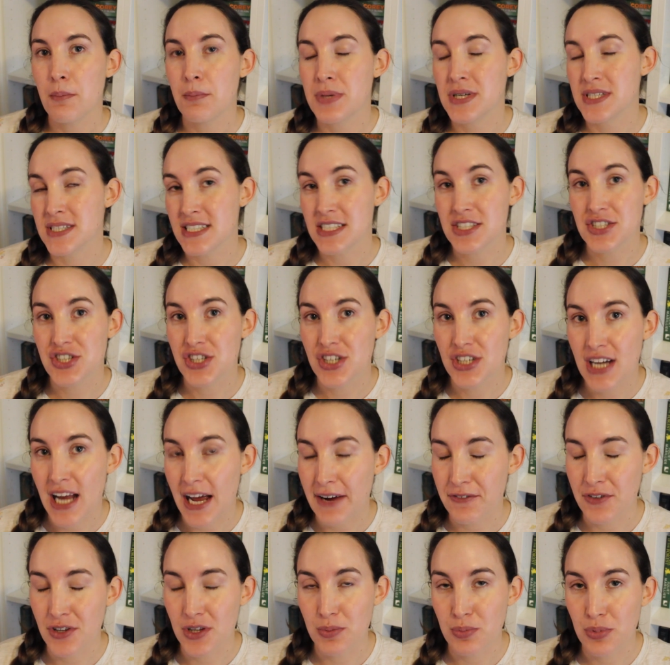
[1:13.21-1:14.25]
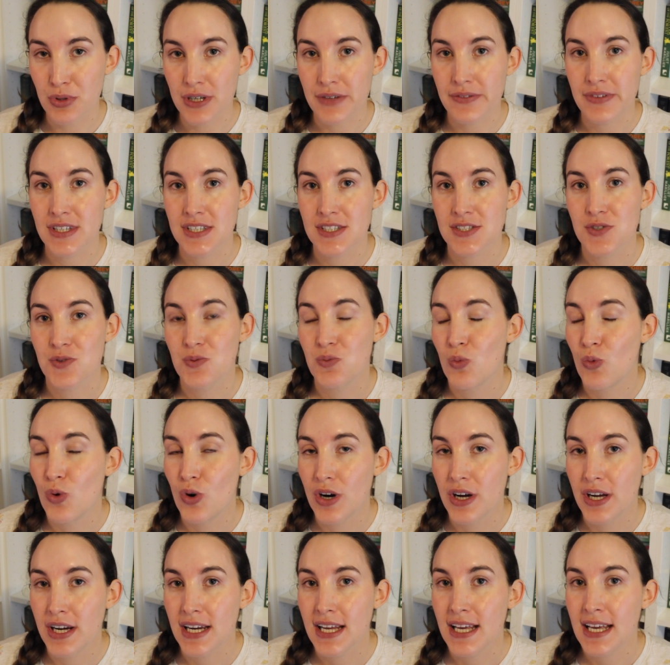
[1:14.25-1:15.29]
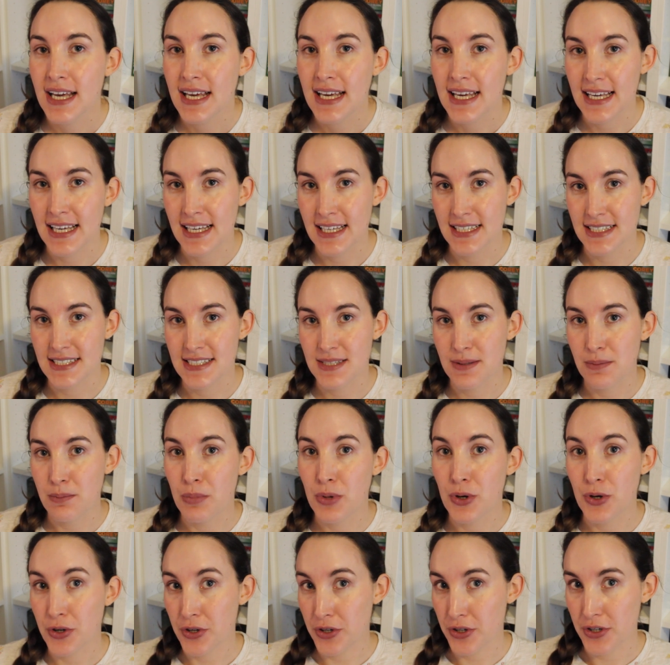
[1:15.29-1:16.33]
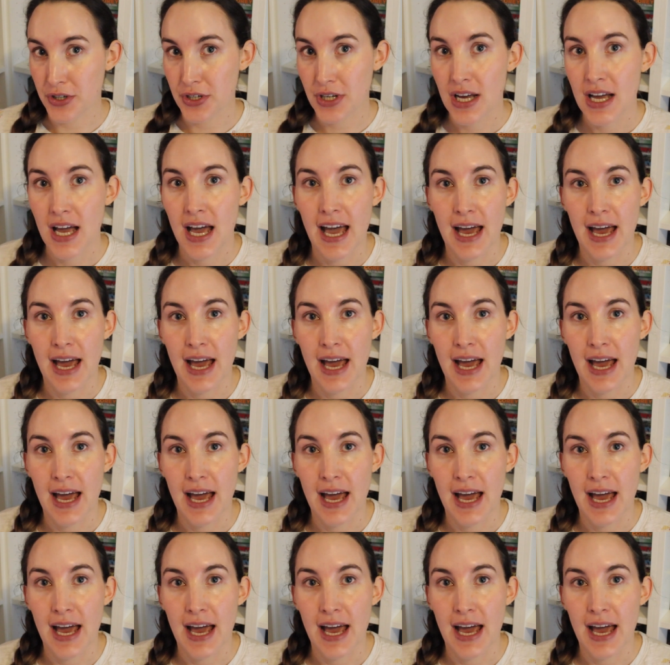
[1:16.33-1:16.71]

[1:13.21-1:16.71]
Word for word: position after the previous one is murdered.